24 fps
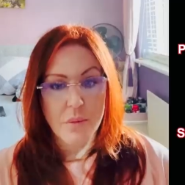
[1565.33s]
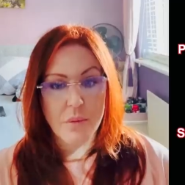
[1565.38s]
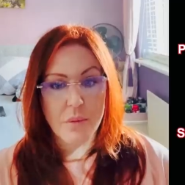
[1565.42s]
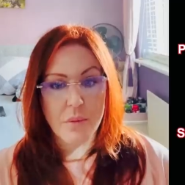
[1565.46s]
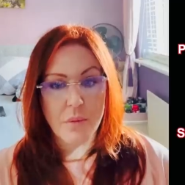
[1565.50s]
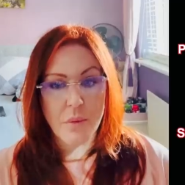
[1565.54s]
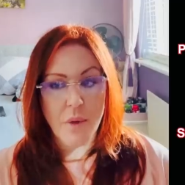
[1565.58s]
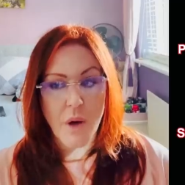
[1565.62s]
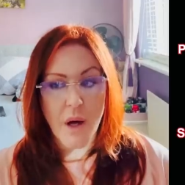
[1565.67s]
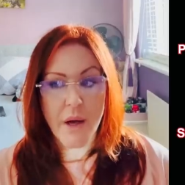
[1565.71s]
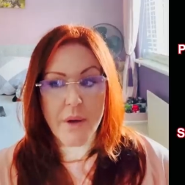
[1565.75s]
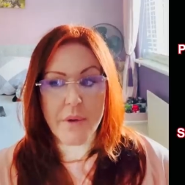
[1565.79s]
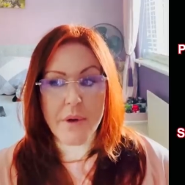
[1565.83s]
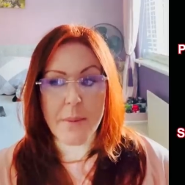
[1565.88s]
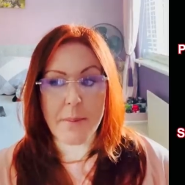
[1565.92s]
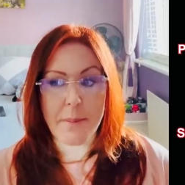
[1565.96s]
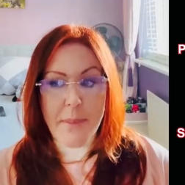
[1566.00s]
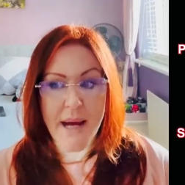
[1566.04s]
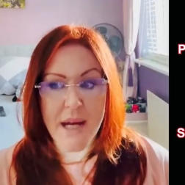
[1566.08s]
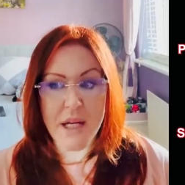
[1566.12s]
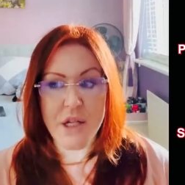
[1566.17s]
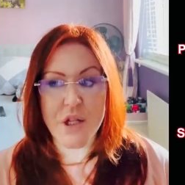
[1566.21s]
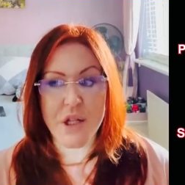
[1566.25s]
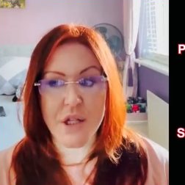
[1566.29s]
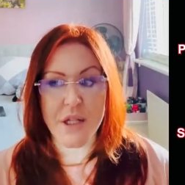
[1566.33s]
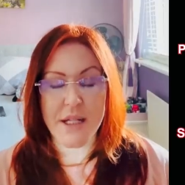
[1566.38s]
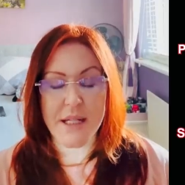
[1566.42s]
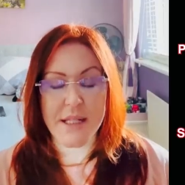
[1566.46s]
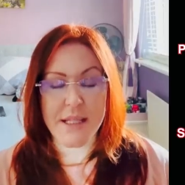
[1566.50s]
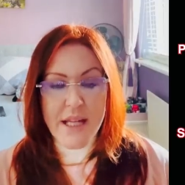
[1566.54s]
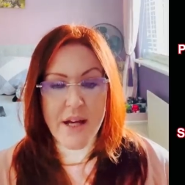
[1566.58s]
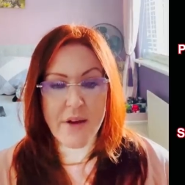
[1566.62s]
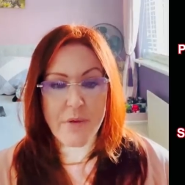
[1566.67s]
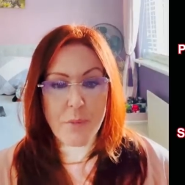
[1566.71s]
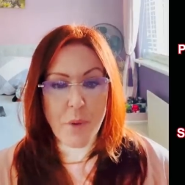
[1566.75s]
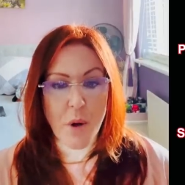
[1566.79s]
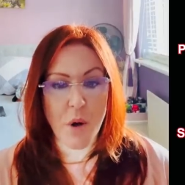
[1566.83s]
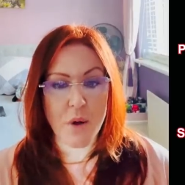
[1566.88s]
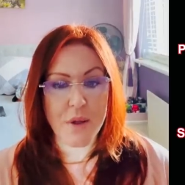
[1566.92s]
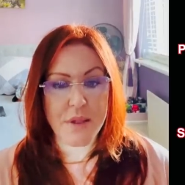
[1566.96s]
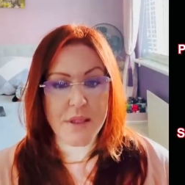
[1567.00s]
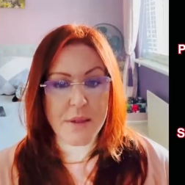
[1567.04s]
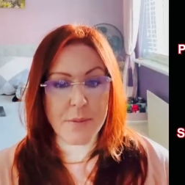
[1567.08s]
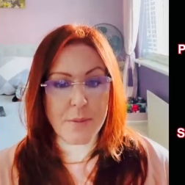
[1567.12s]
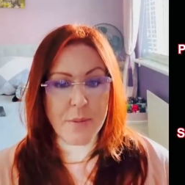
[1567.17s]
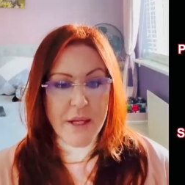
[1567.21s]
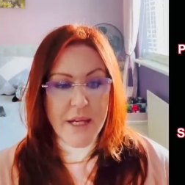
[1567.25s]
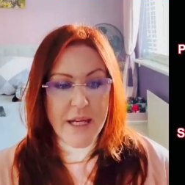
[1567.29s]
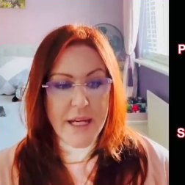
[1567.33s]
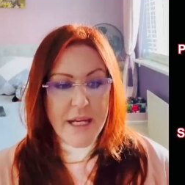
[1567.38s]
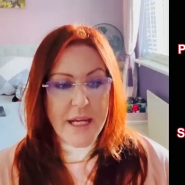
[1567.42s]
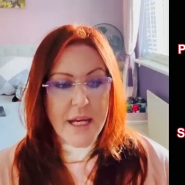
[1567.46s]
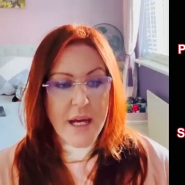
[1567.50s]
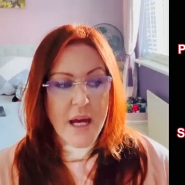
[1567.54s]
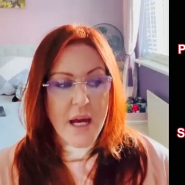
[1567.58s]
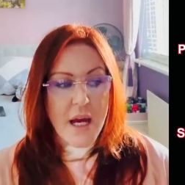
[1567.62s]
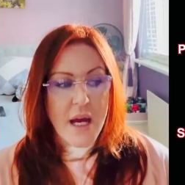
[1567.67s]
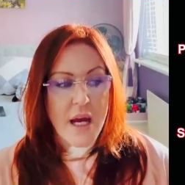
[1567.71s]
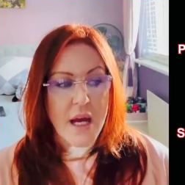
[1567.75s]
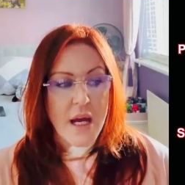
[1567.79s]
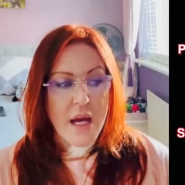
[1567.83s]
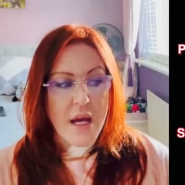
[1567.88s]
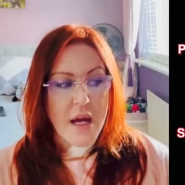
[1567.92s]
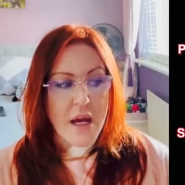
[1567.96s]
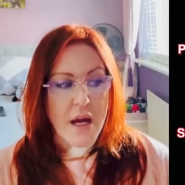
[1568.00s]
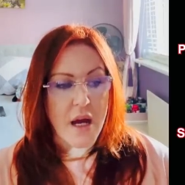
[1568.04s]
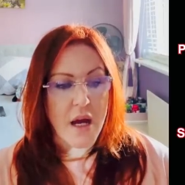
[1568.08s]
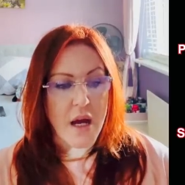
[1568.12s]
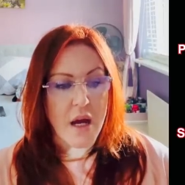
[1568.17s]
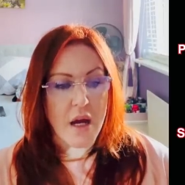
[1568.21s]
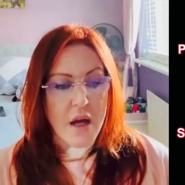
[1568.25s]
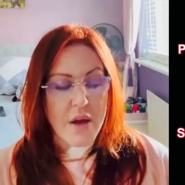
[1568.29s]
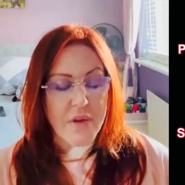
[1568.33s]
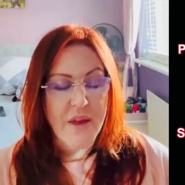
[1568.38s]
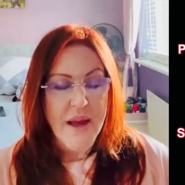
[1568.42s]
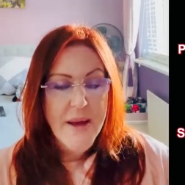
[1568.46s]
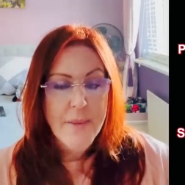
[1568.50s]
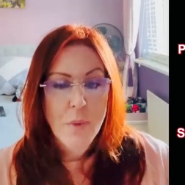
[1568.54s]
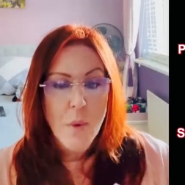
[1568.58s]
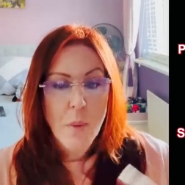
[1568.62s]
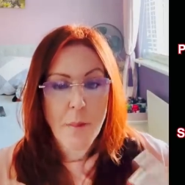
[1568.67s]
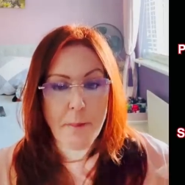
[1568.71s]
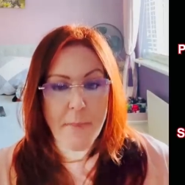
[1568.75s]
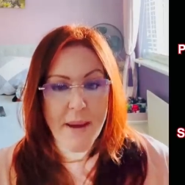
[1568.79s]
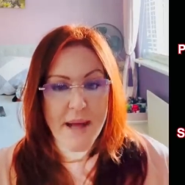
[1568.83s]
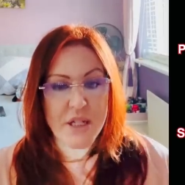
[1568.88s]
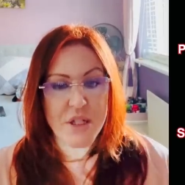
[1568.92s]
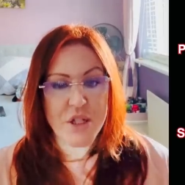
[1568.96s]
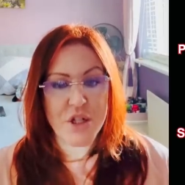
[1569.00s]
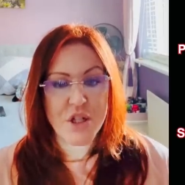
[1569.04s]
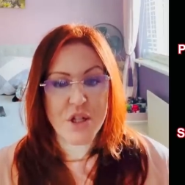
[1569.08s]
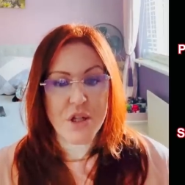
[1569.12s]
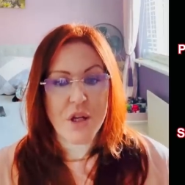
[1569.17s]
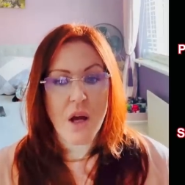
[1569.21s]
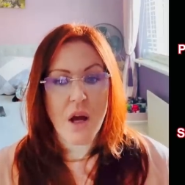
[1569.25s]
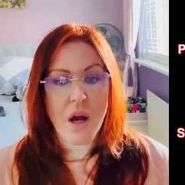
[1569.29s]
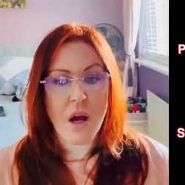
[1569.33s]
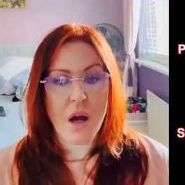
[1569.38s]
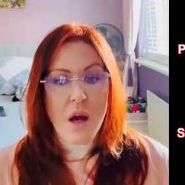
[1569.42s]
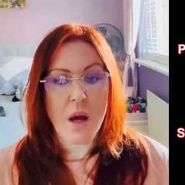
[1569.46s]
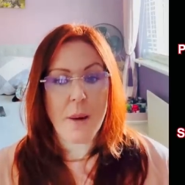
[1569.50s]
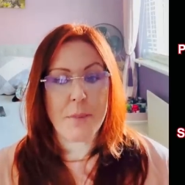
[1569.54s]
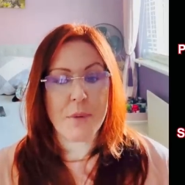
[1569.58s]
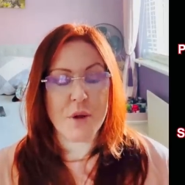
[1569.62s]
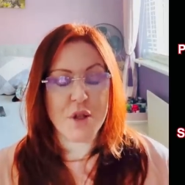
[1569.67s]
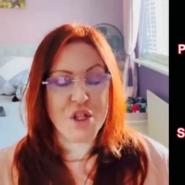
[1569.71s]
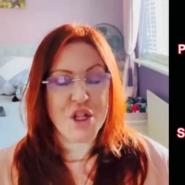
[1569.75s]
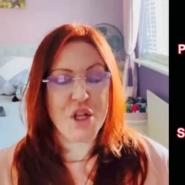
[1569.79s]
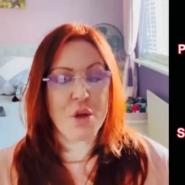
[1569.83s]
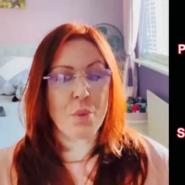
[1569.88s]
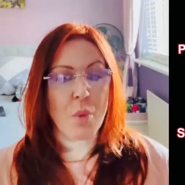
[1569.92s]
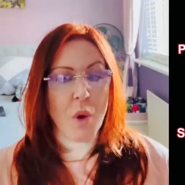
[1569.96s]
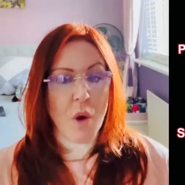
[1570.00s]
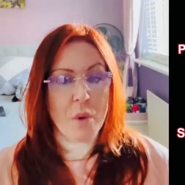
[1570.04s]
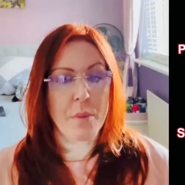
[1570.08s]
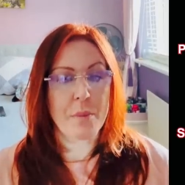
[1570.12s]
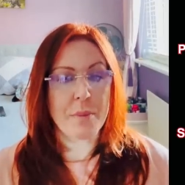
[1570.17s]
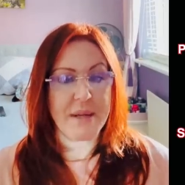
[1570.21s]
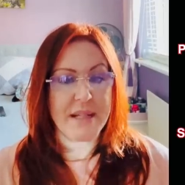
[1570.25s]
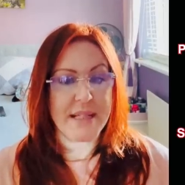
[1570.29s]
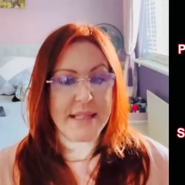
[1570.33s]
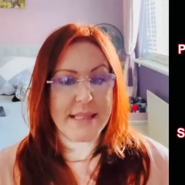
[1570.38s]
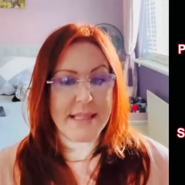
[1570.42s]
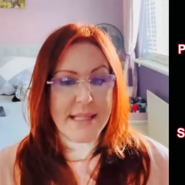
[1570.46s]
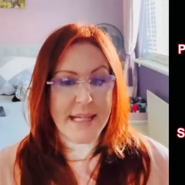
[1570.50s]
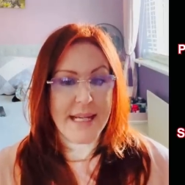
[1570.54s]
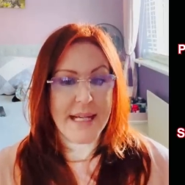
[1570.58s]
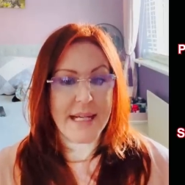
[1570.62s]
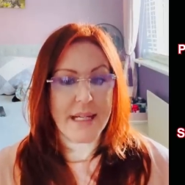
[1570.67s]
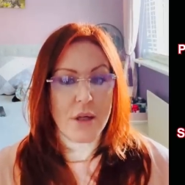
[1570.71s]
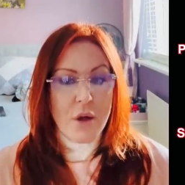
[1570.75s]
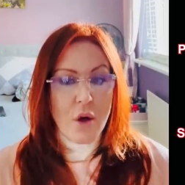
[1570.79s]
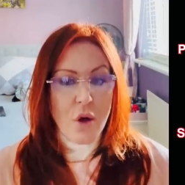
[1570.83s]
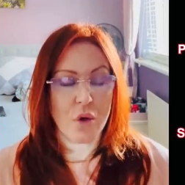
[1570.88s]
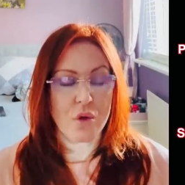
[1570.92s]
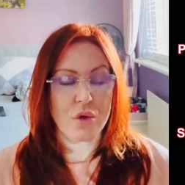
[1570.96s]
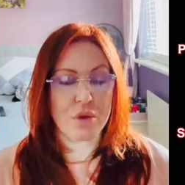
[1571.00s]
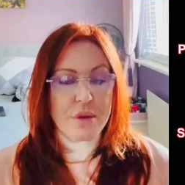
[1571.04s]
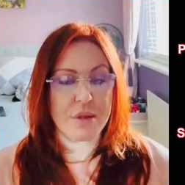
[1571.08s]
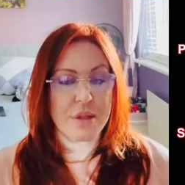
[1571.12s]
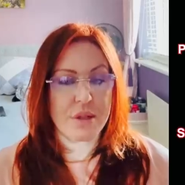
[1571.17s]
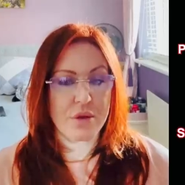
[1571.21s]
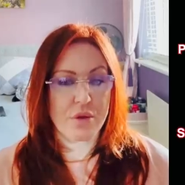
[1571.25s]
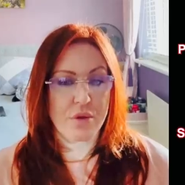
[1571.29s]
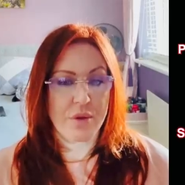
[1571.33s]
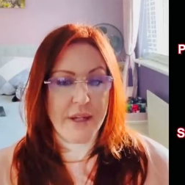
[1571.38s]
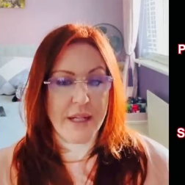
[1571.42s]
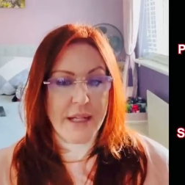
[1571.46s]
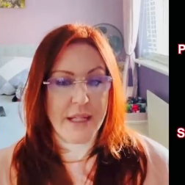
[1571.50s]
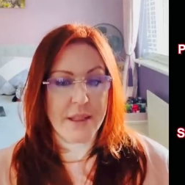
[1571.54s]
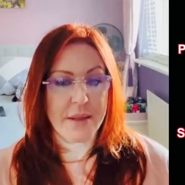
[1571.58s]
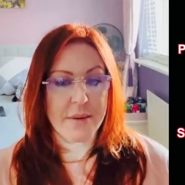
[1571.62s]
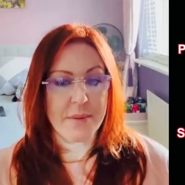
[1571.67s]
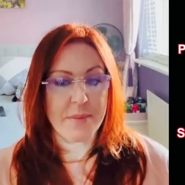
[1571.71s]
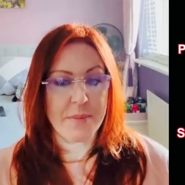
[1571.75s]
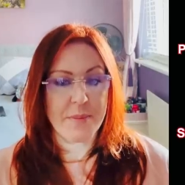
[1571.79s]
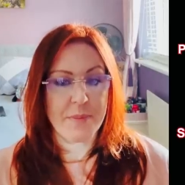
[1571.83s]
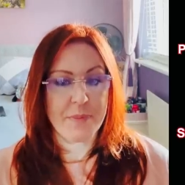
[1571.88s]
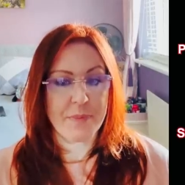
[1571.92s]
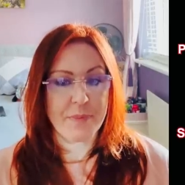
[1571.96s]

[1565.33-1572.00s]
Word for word: what I would imagine is they possibly, uh, they will mention her, but she won't be seen on screen.